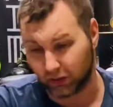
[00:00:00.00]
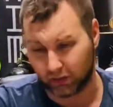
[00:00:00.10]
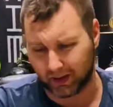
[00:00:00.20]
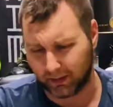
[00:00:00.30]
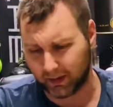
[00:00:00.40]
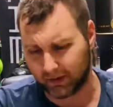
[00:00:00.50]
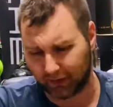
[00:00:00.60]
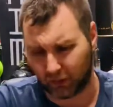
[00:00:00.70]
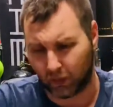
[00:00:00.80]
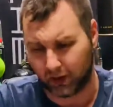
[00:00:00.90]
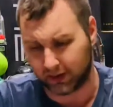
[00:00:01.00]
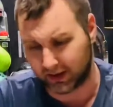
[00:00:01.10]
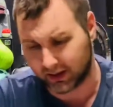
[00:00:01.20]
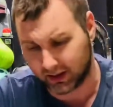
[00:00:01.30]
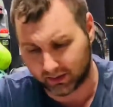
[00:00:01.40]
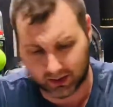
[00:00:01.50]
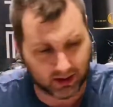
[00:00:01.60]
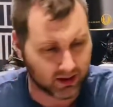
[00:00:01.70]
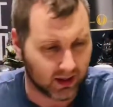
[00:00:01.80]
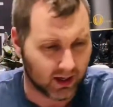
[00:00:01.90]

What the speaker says: or maybe even one listed of these,